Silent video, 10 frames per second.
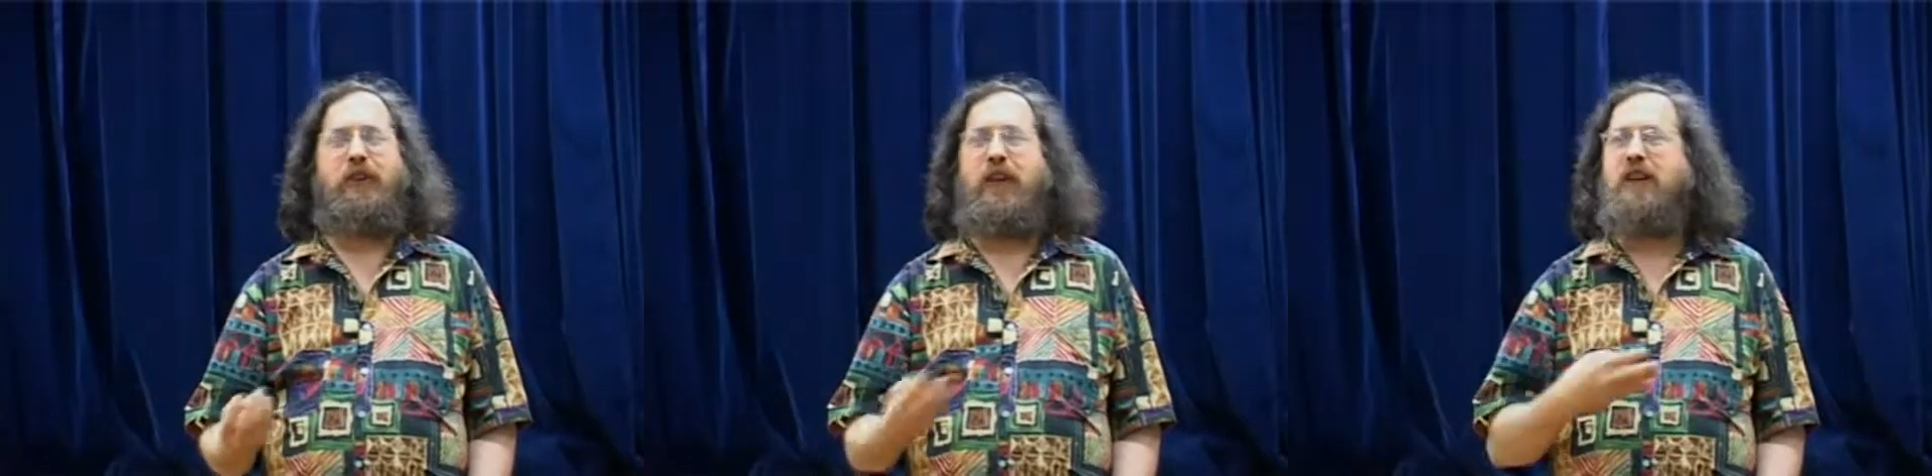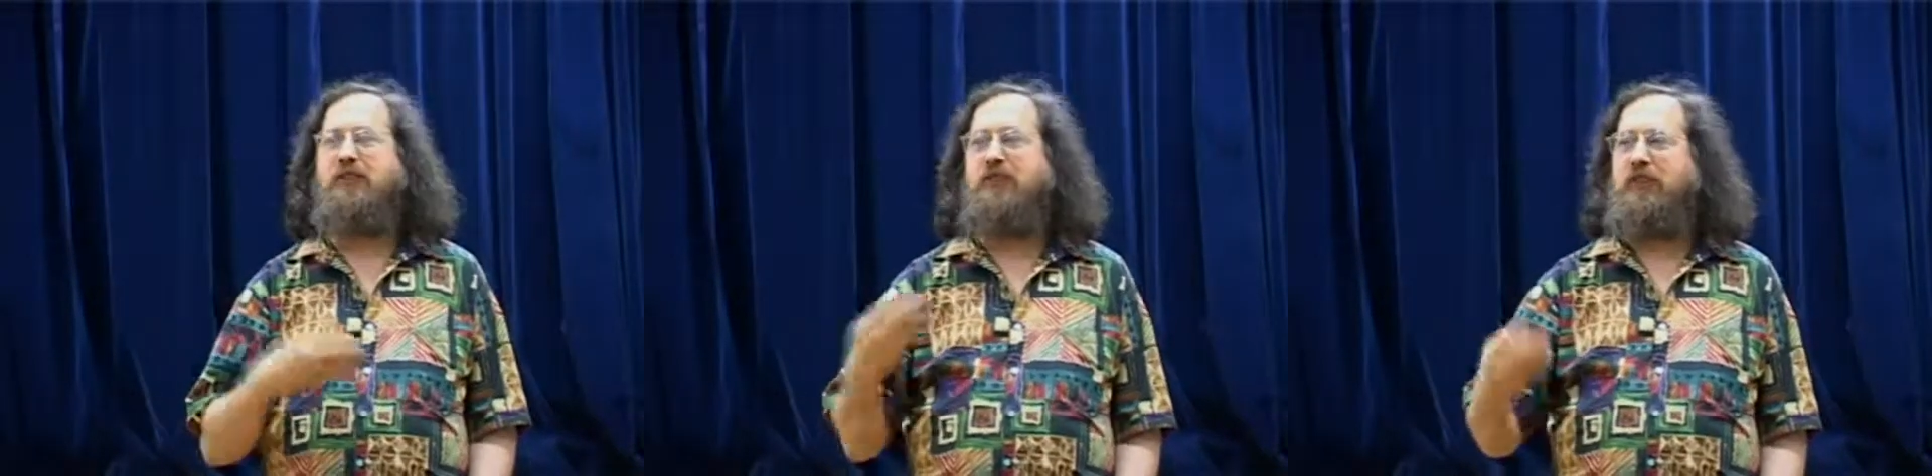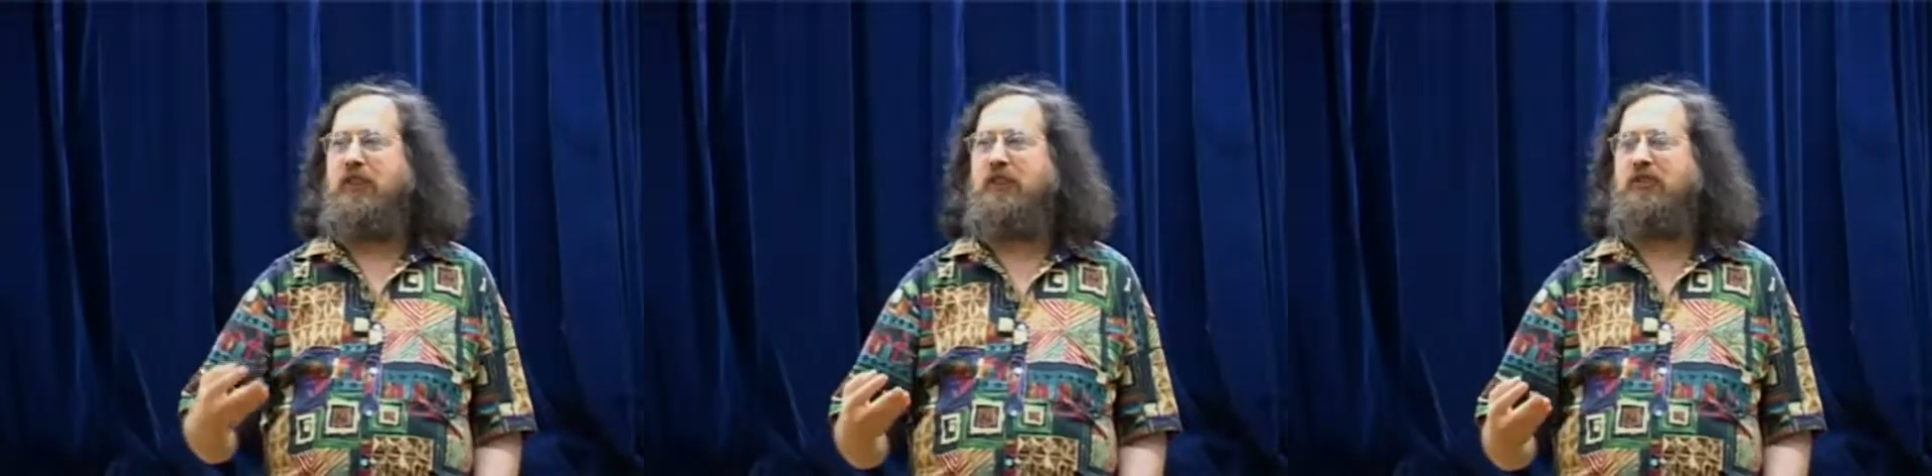the answer
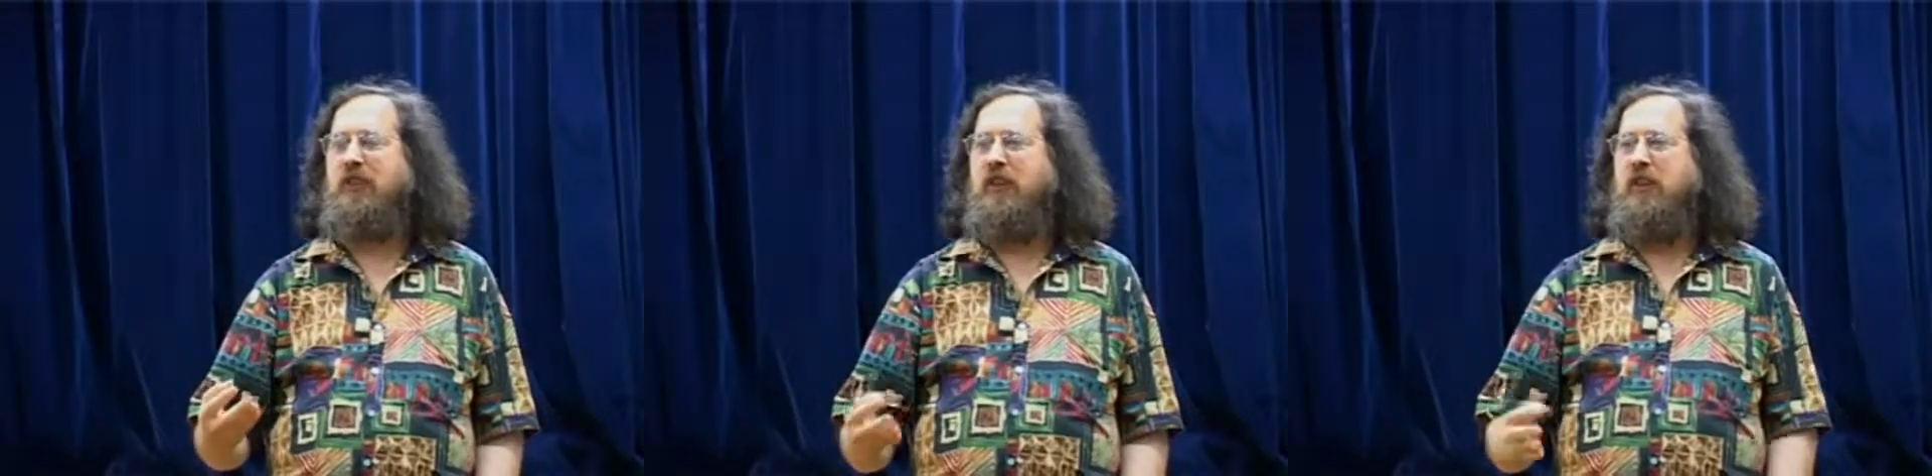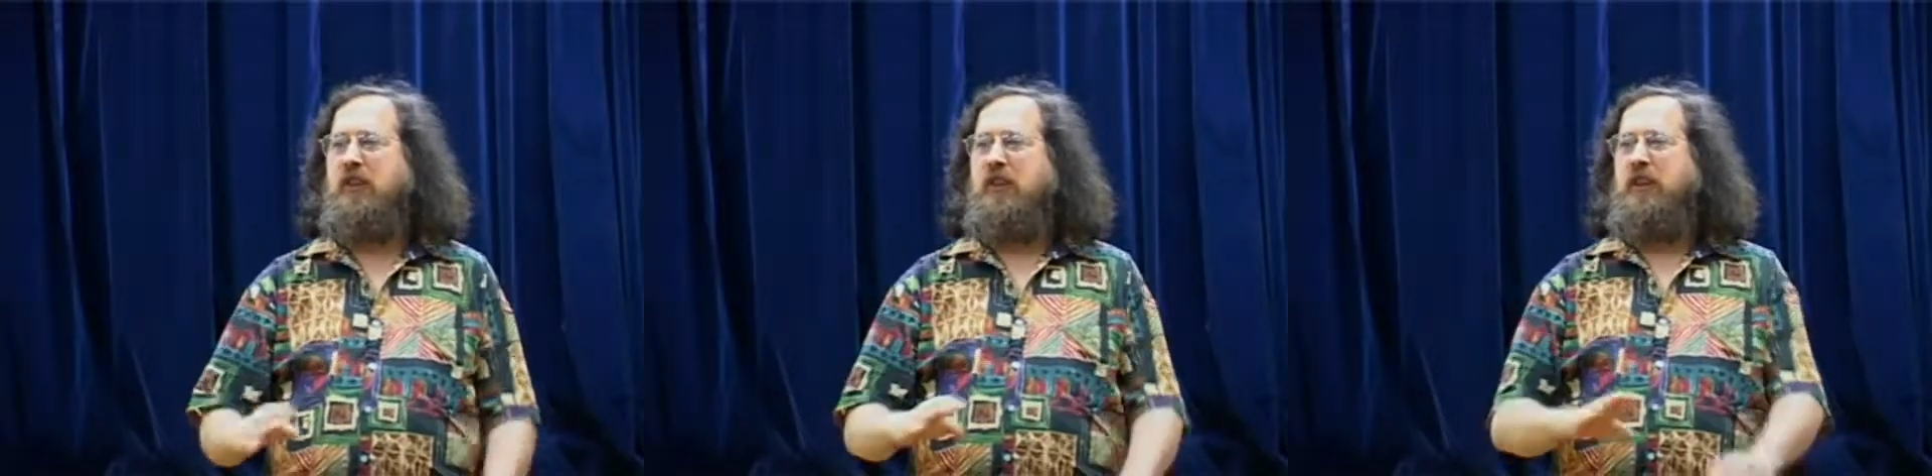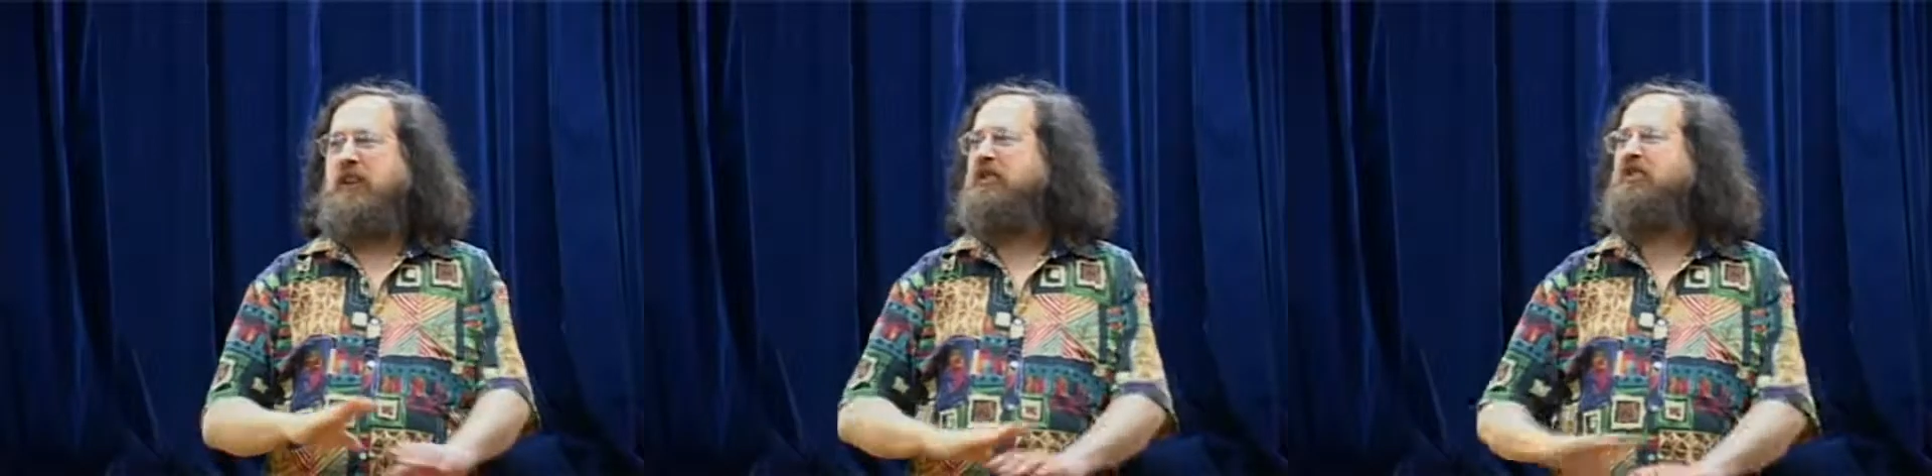is,
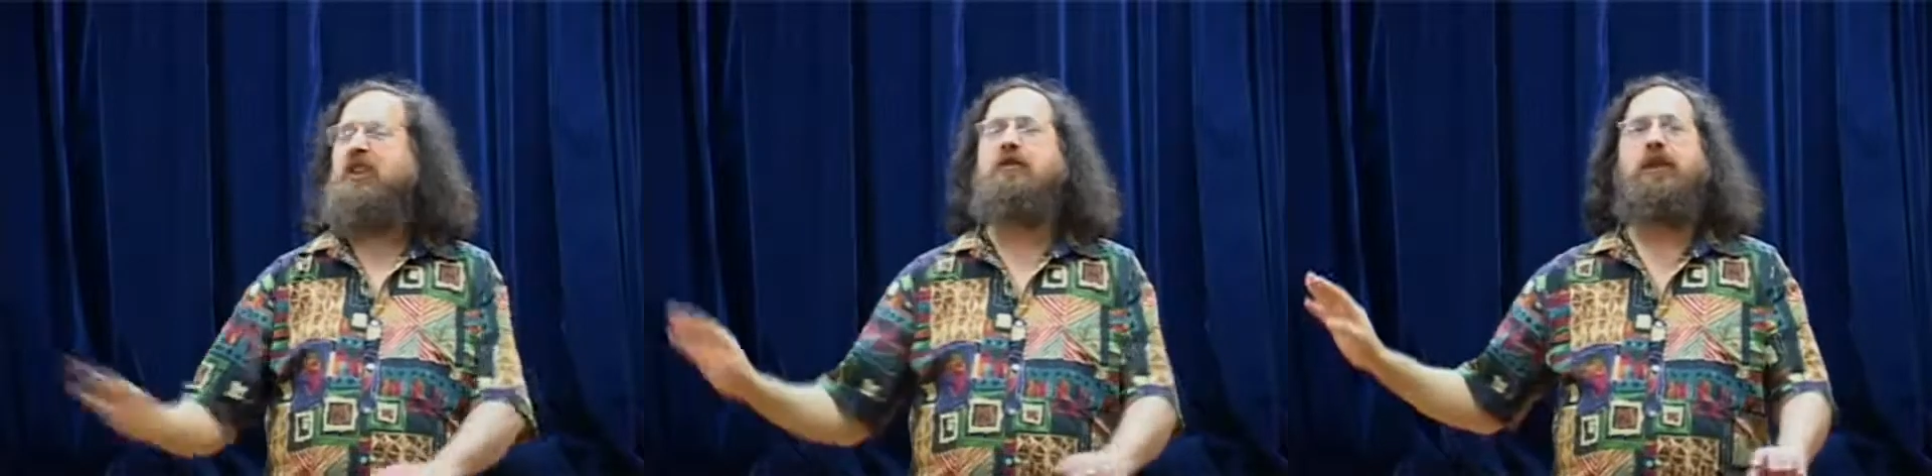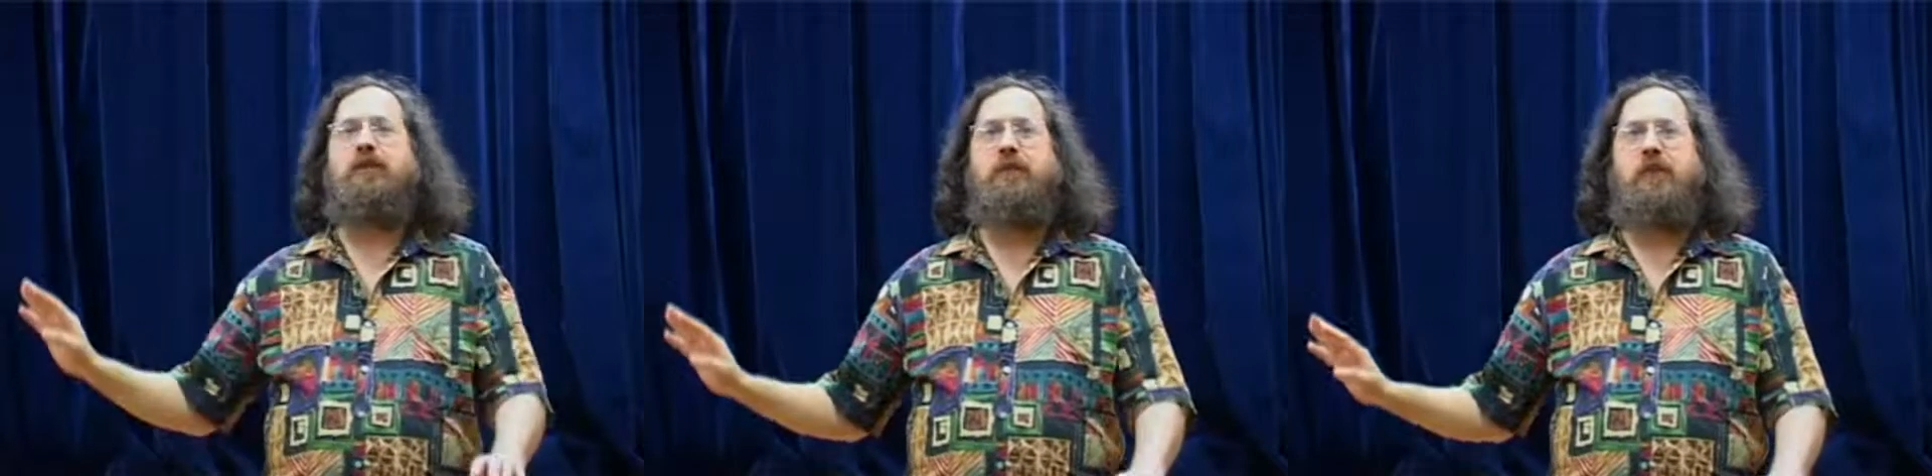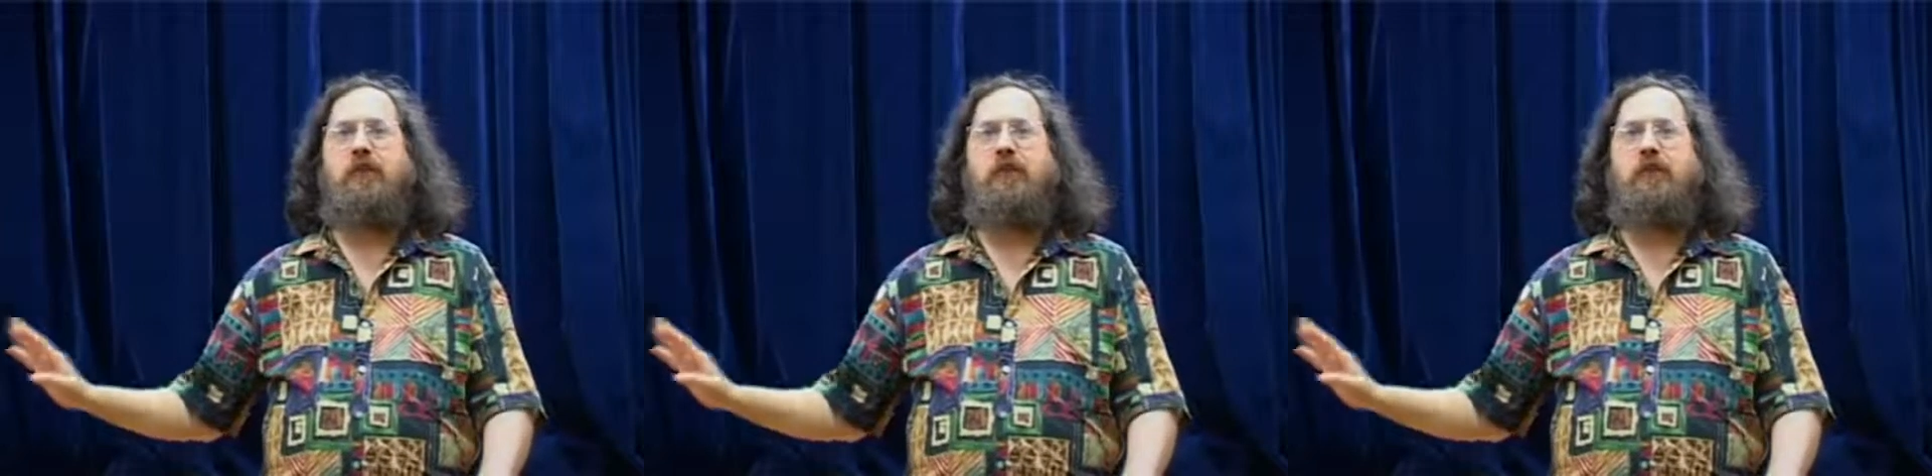it's a secret.